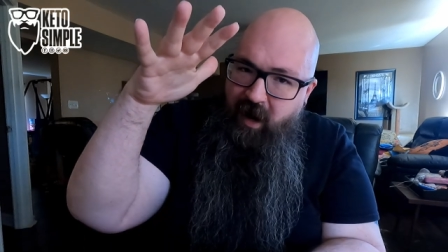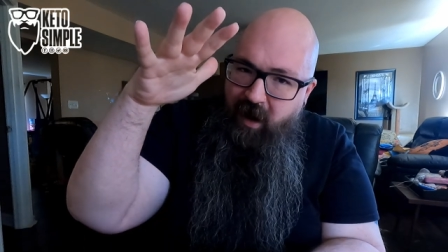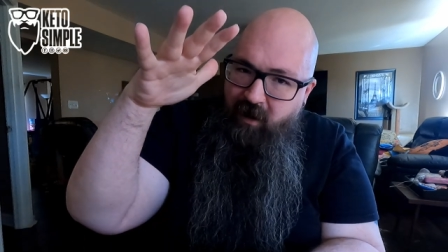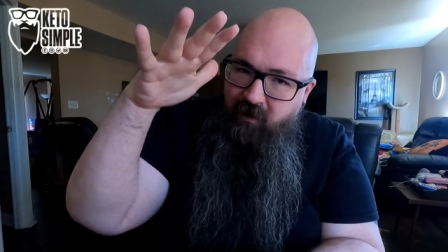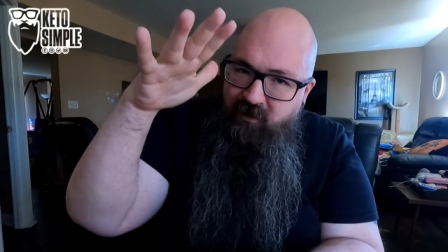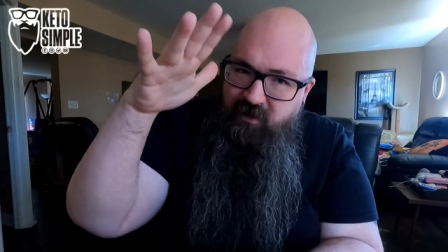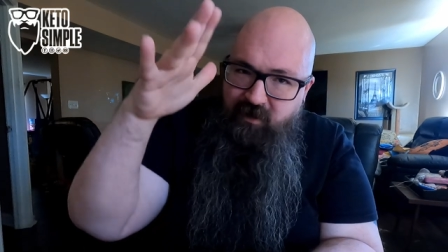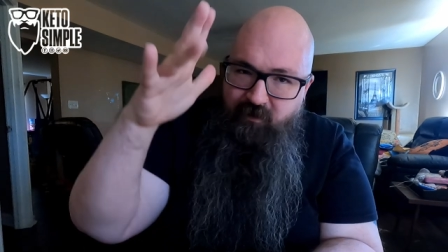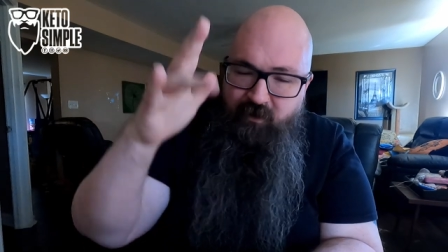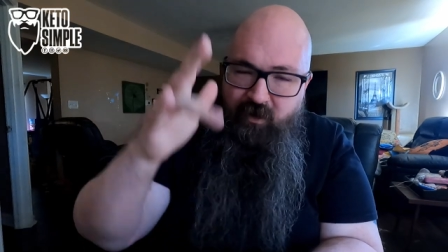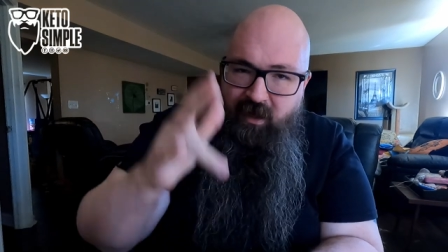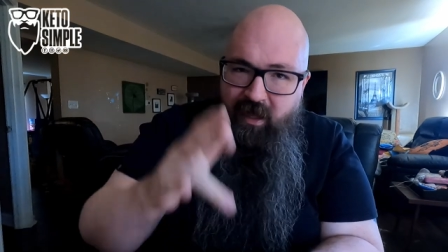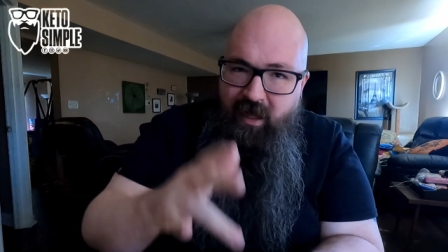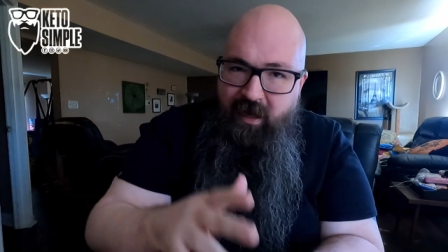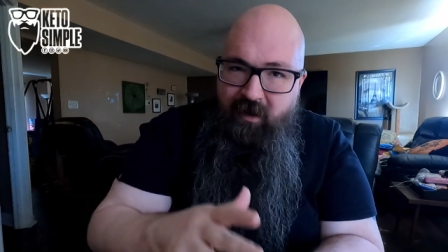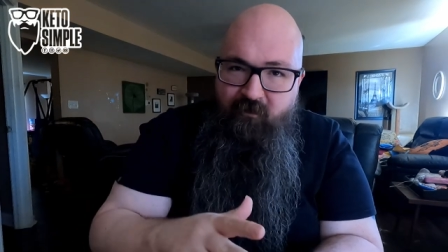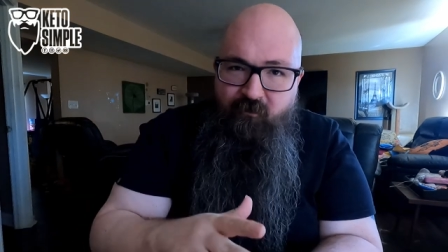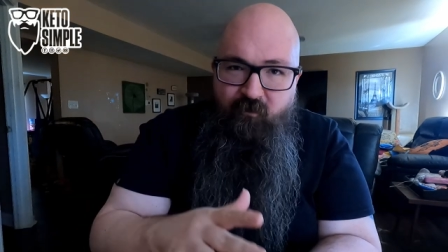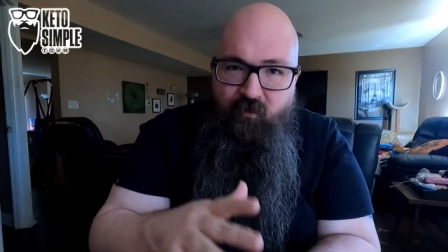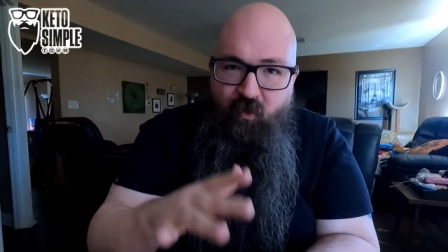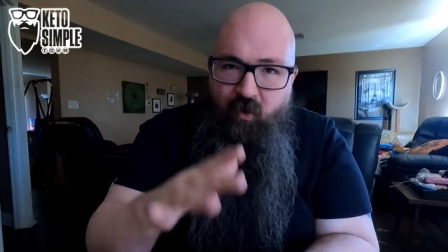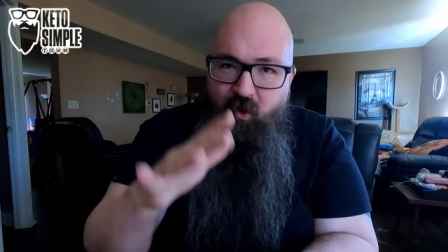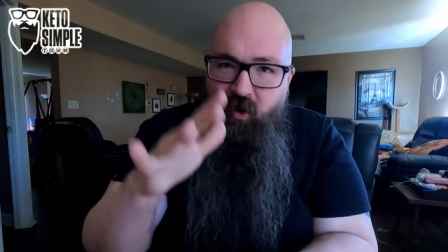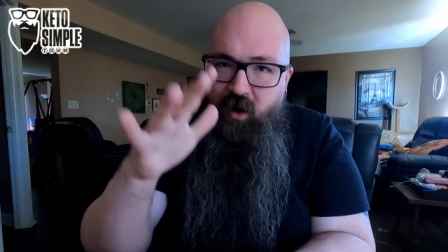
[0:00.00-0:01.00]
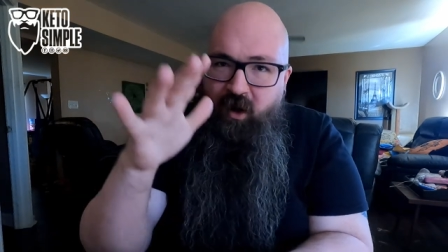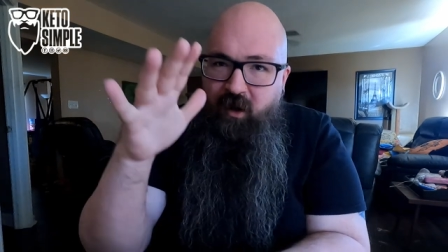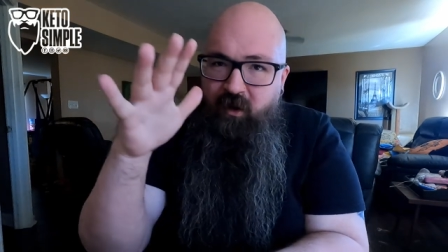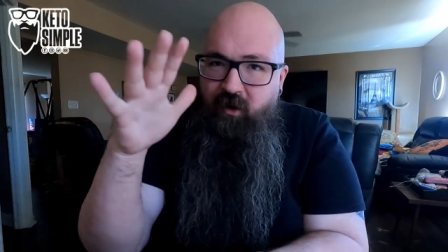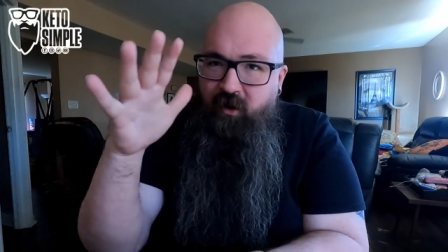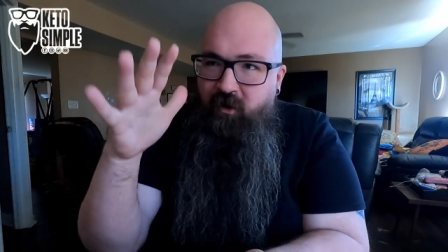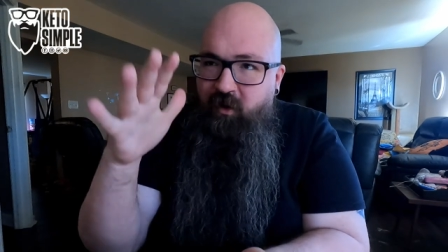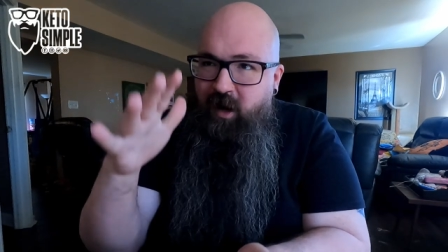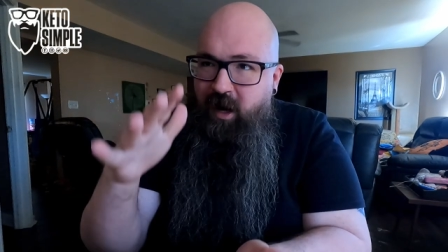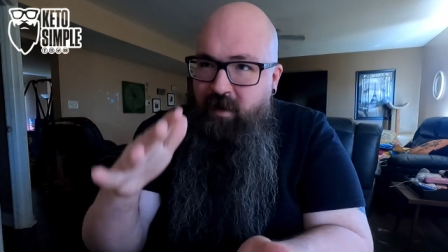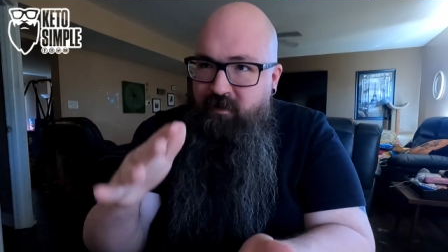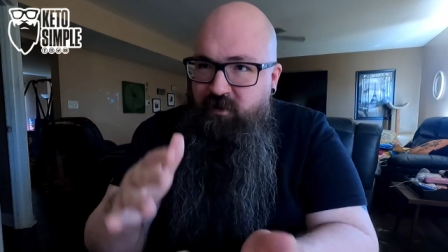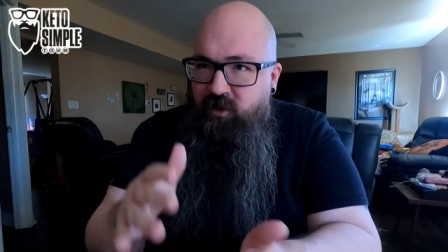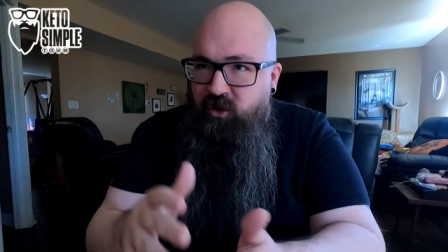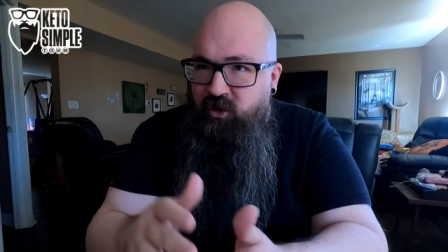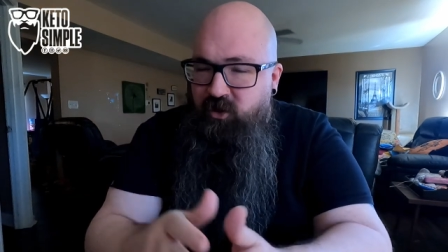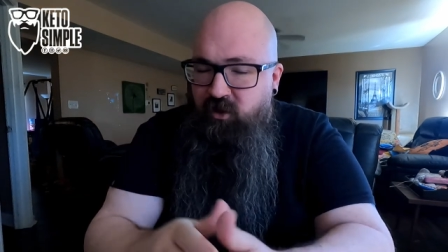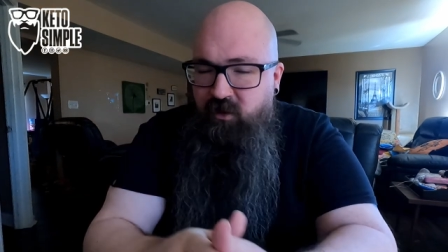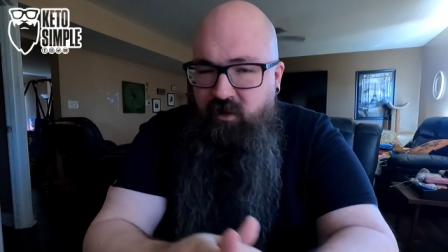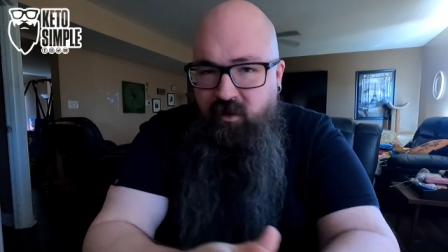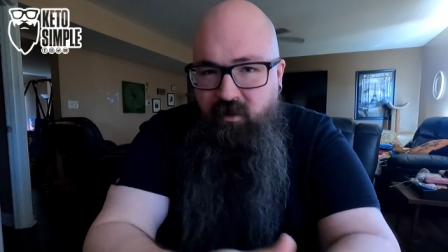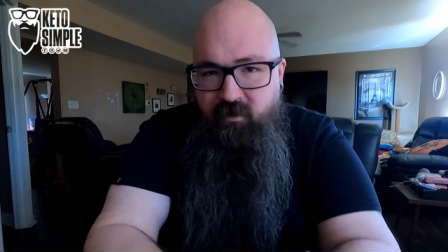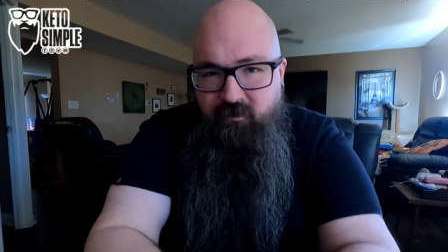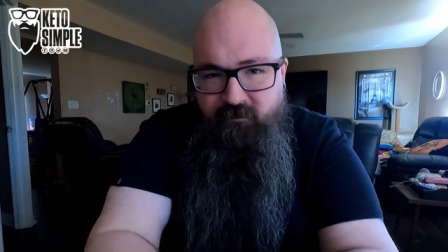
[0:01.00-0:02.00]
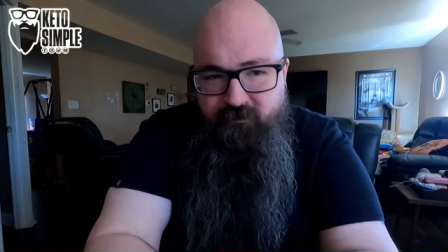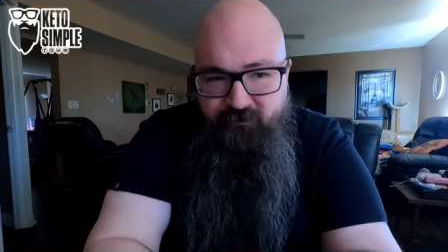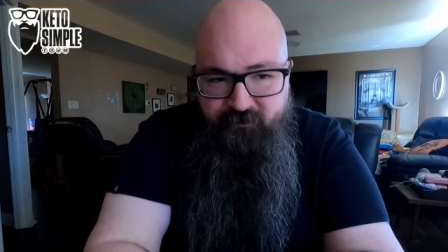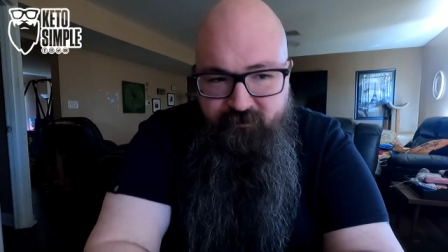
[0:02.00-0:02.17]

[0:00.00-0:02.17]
ounce that were like 400 grams of sugar.